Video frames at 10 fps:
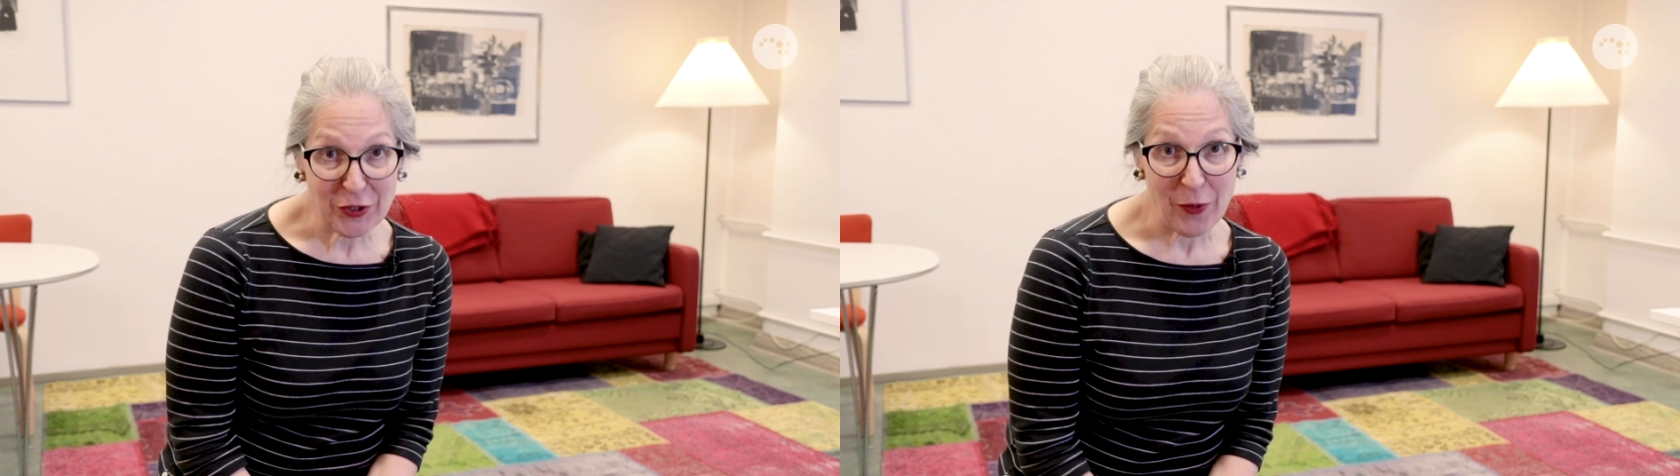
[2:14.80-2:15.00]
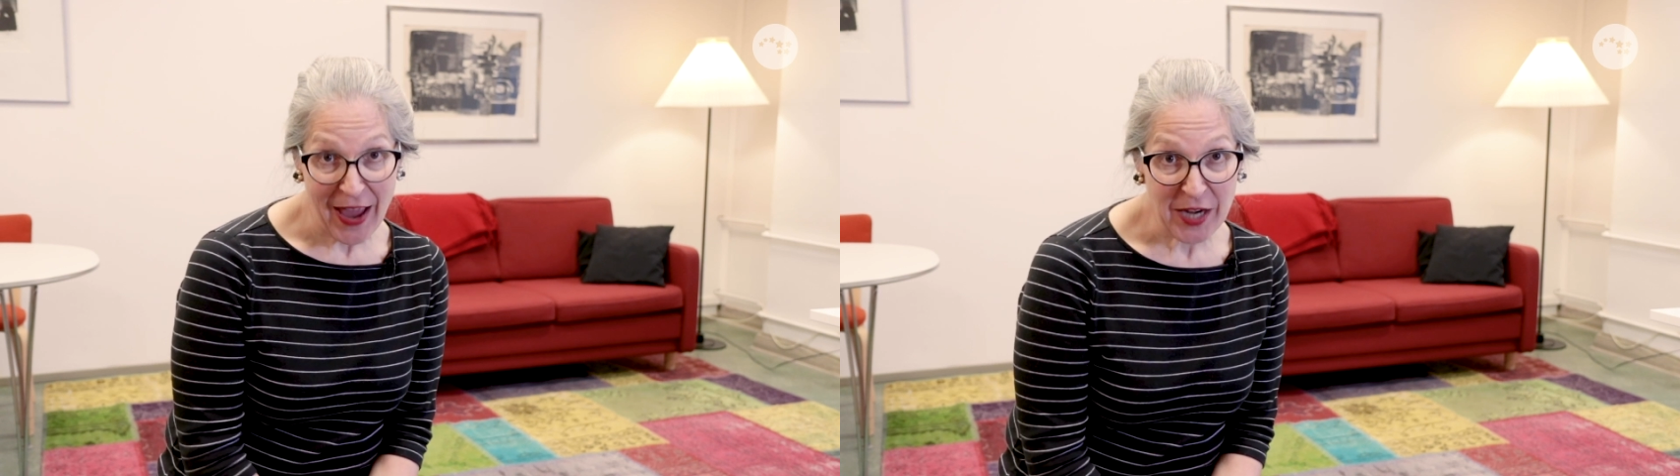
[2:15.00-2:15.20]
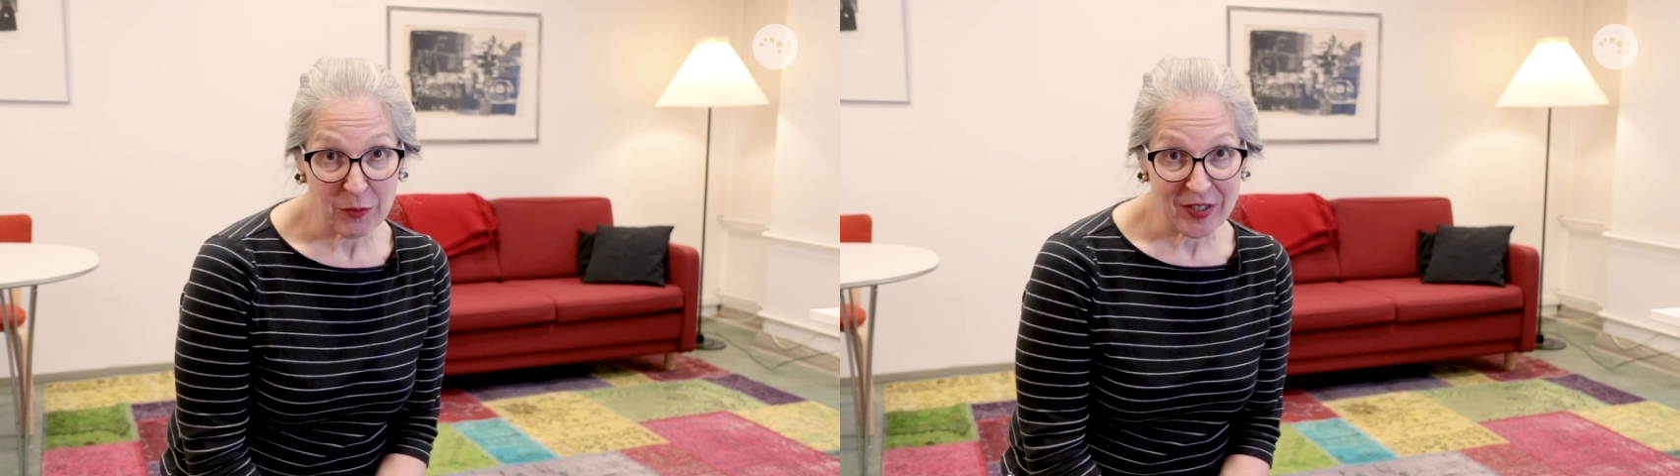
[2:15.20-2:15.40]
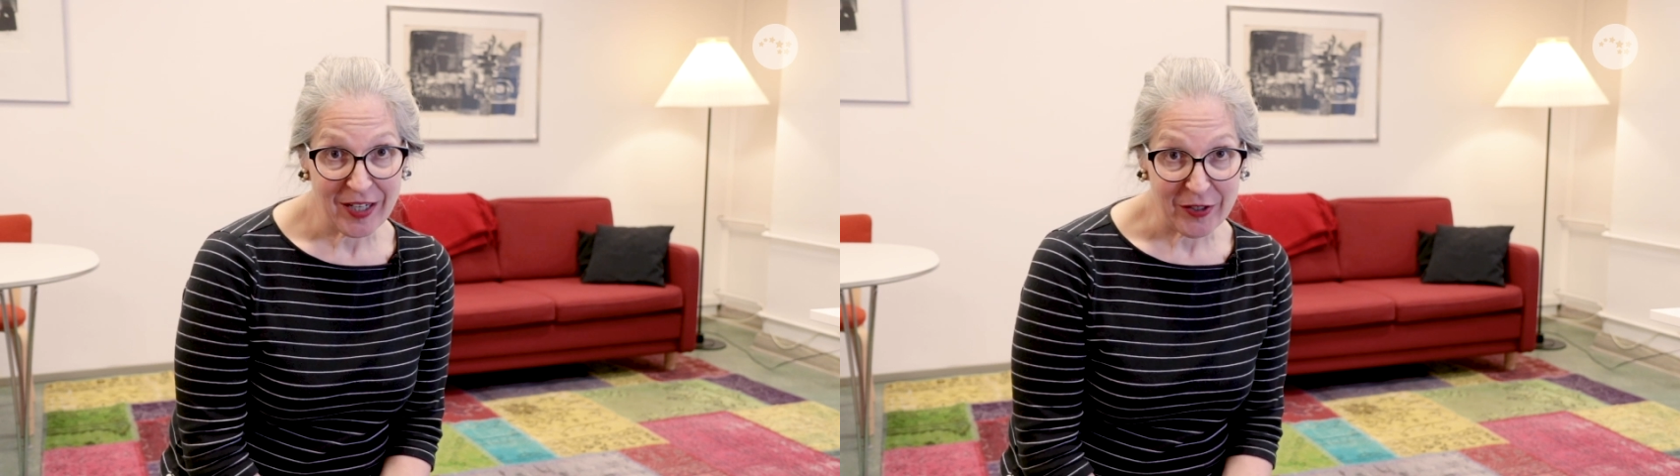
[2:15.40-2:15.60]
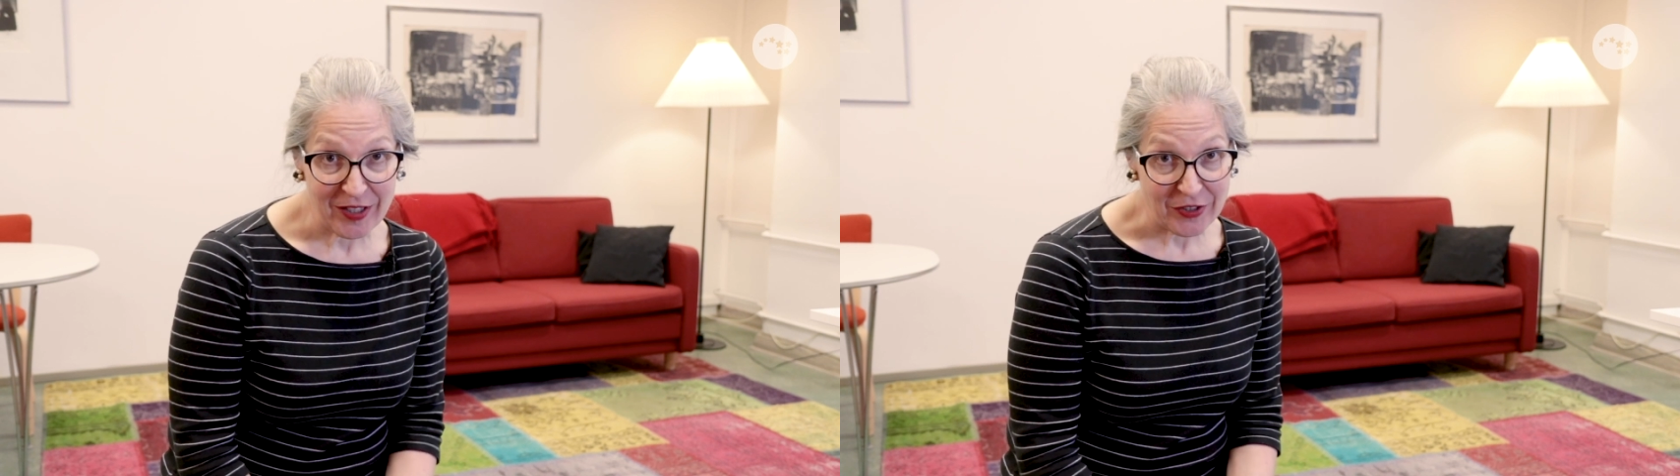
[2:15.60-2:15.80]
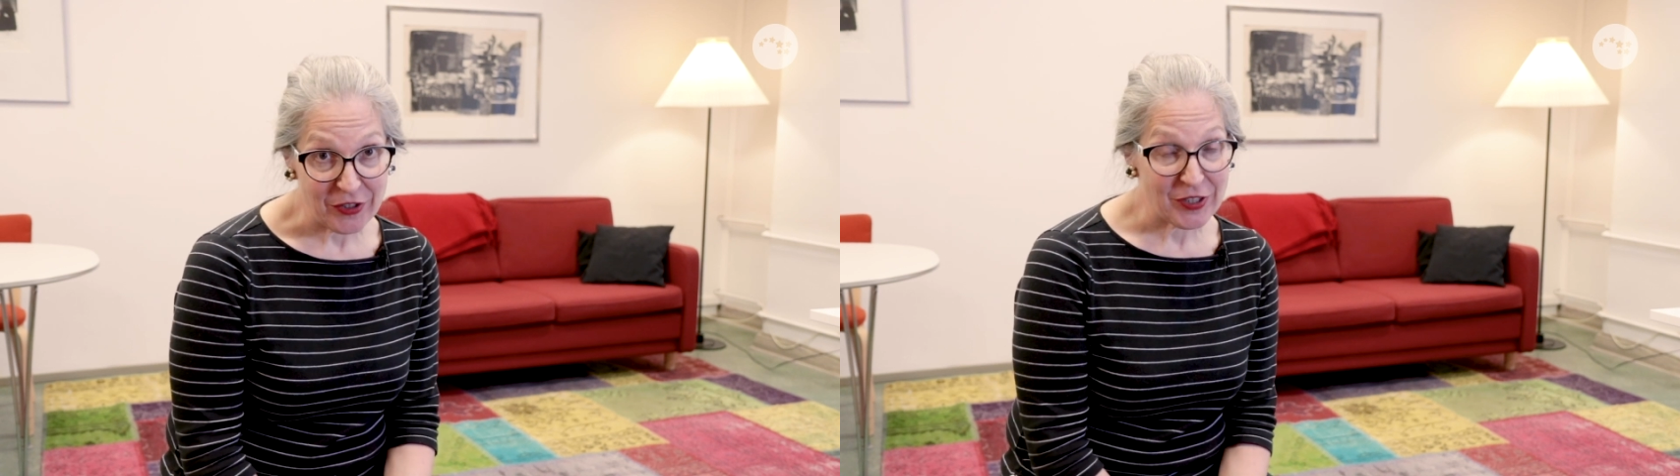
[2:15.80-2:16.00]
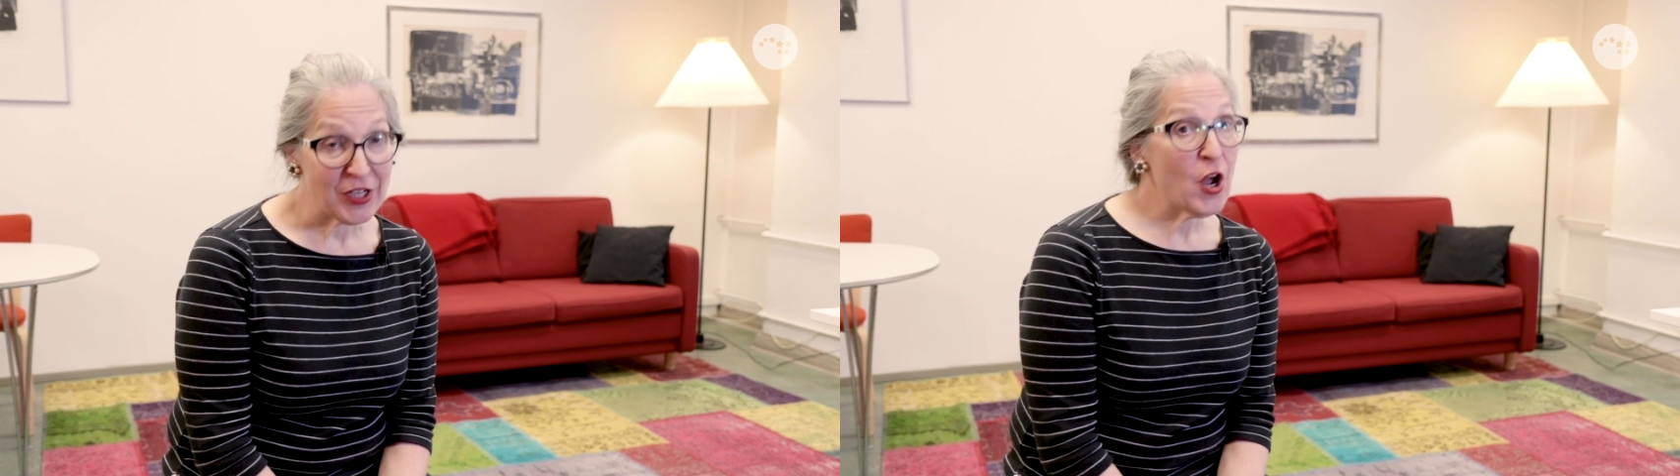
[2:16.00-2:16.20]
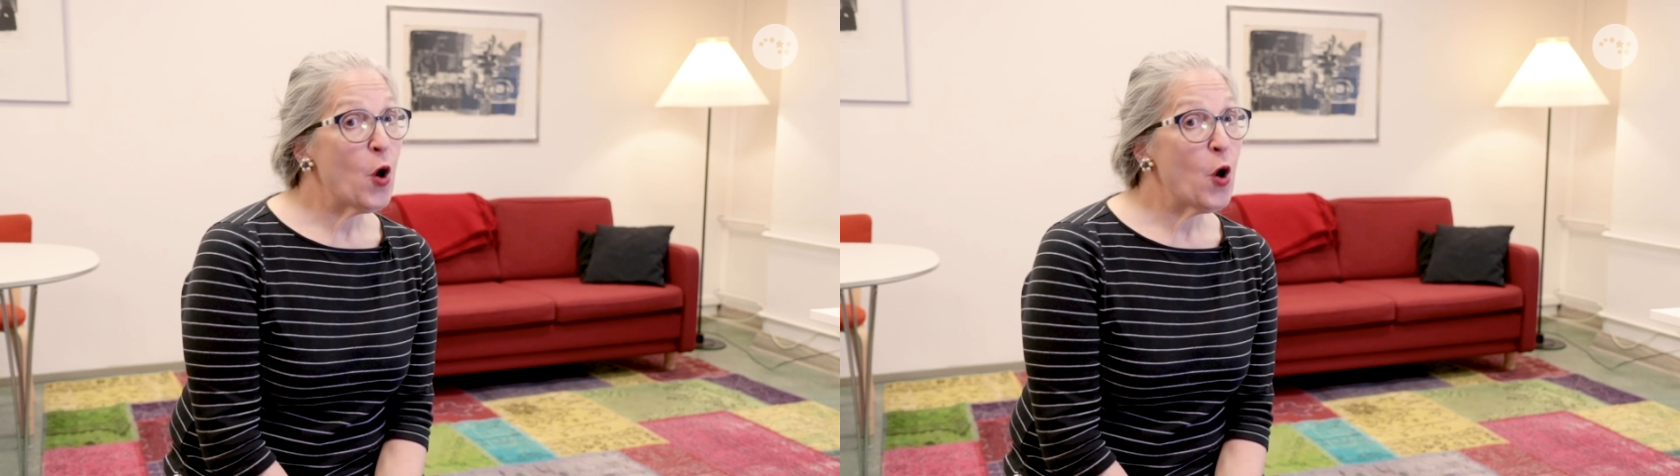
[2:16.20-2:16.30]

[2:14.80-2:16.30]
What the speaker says: two animal characters,